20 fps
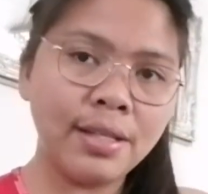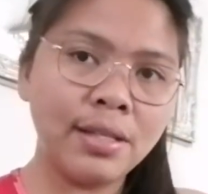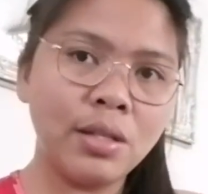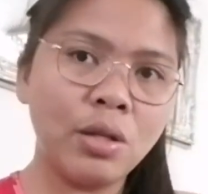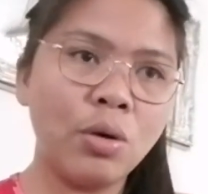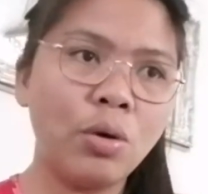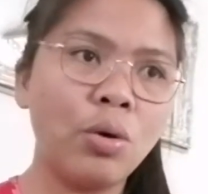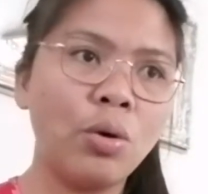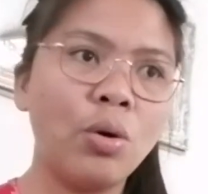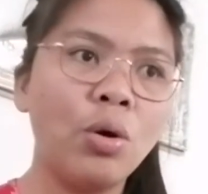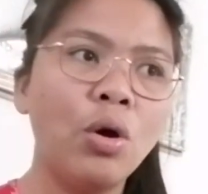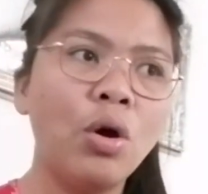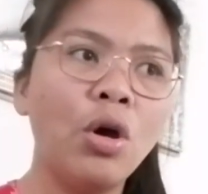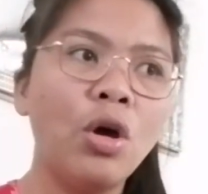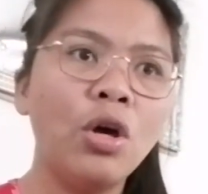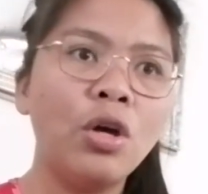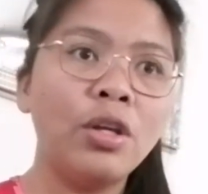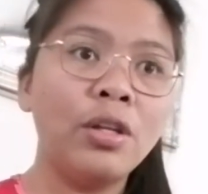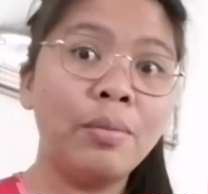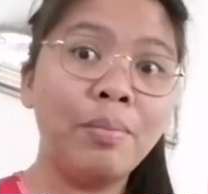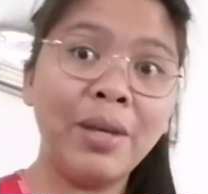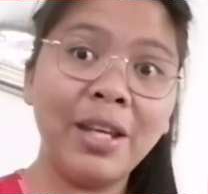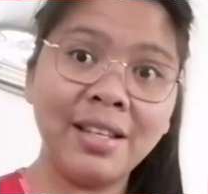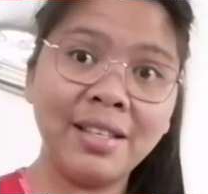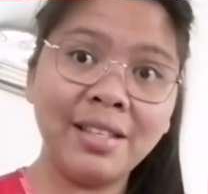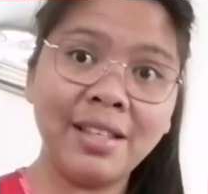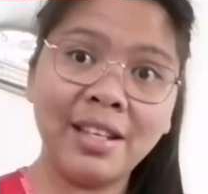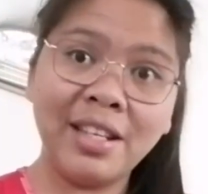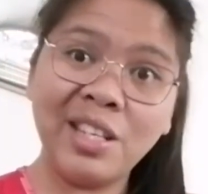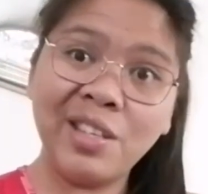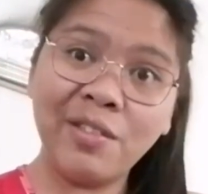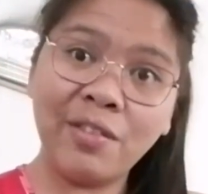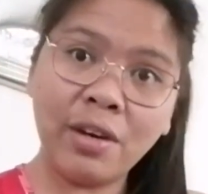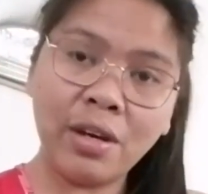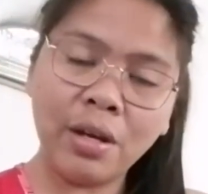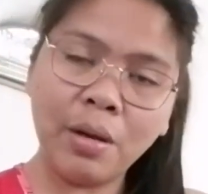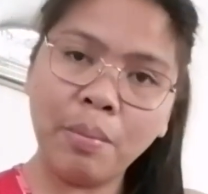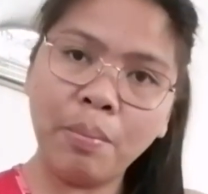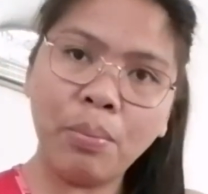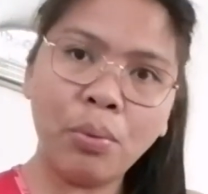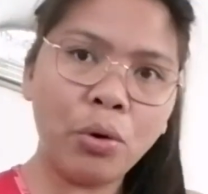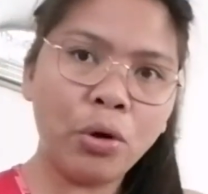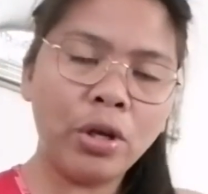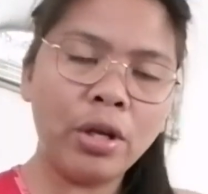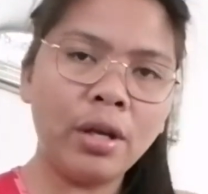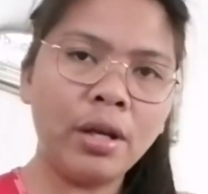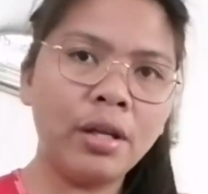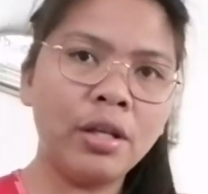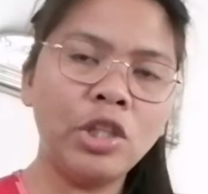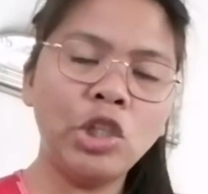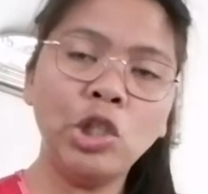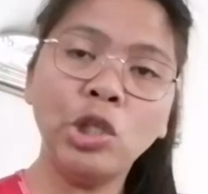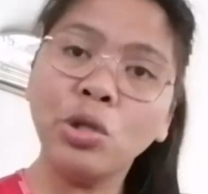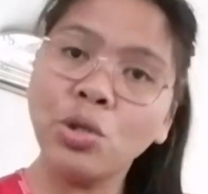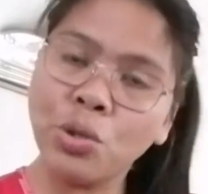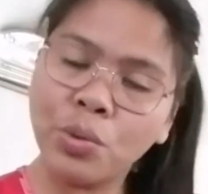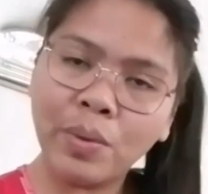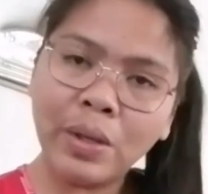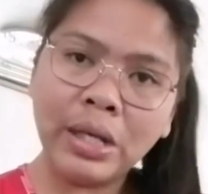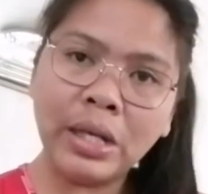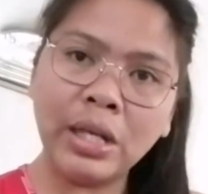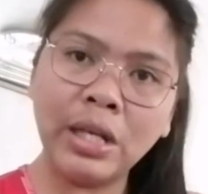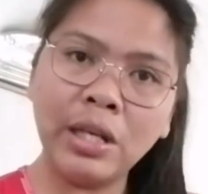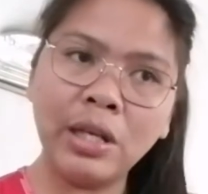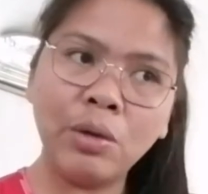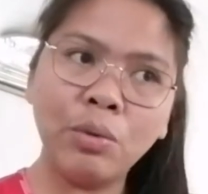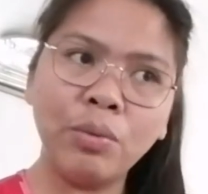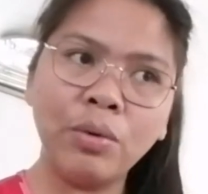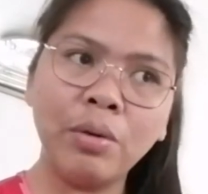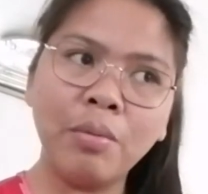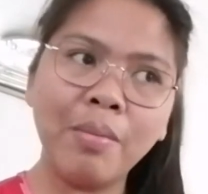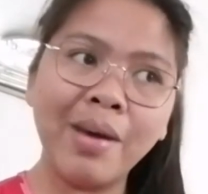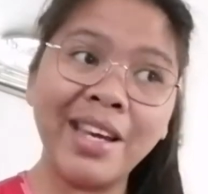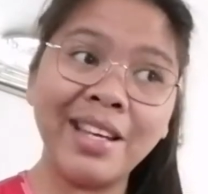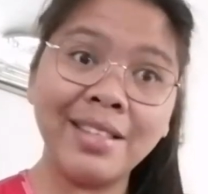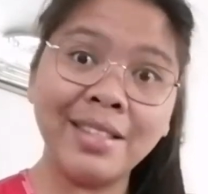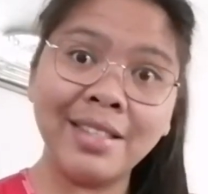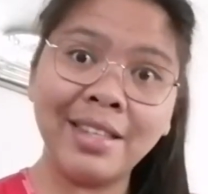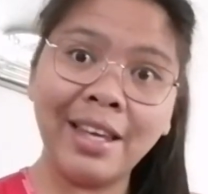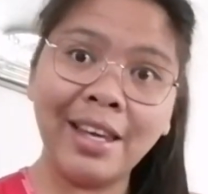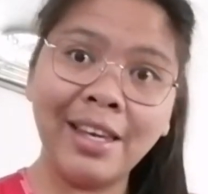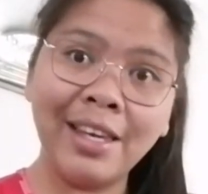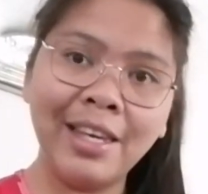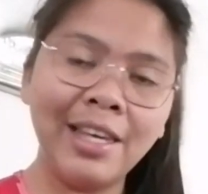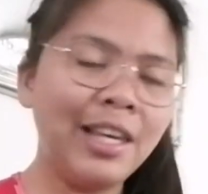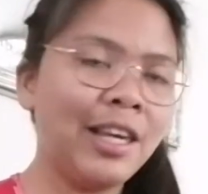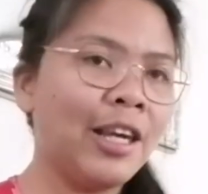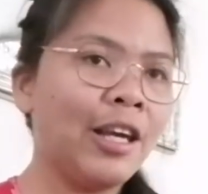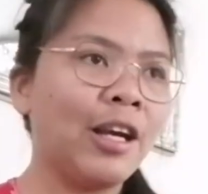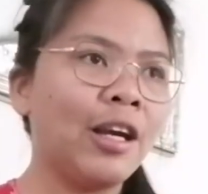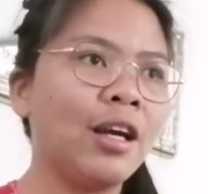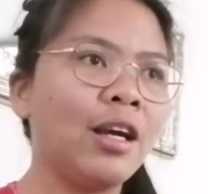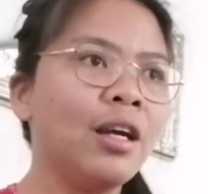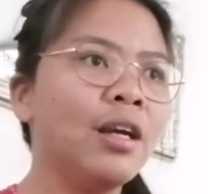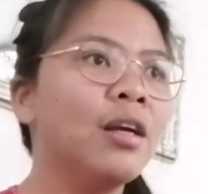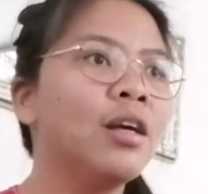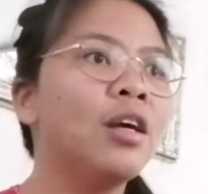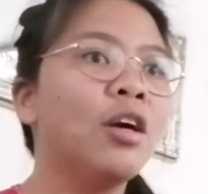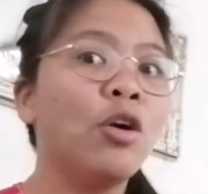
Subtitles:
So because that is very important, usually with my stay here,